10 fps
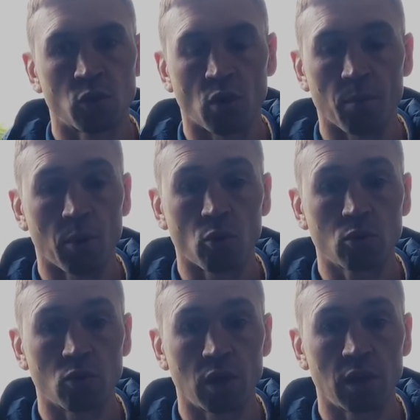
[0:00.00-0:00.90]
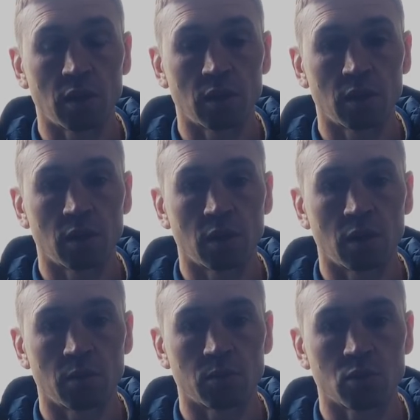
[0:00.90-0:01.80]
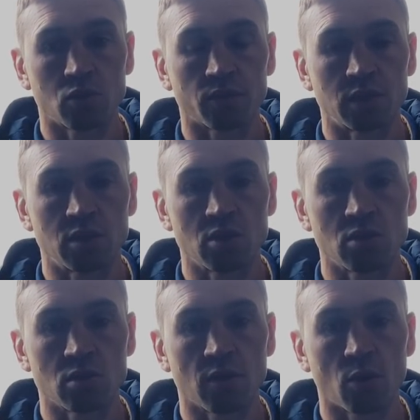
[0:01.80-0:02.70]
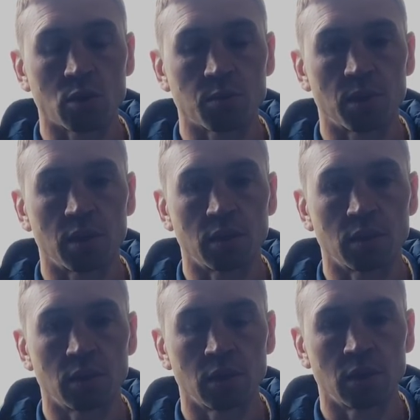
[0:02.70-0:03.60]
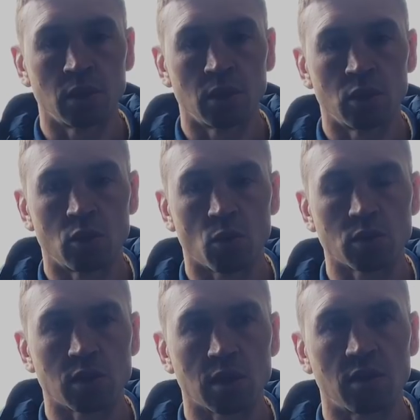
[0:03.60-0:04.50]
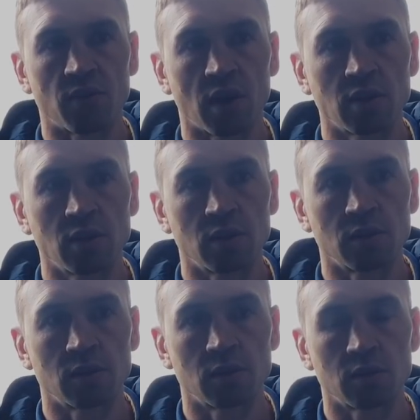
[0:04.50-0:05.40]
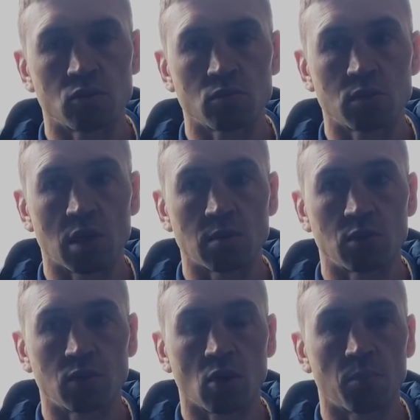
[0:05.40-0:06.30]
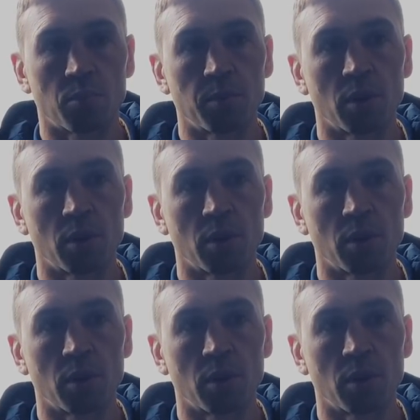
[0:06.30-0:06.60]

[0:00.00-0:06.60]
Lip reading: Throughout my whole career, the tough decisions have always been the ones that define you, and sometimes you've got to be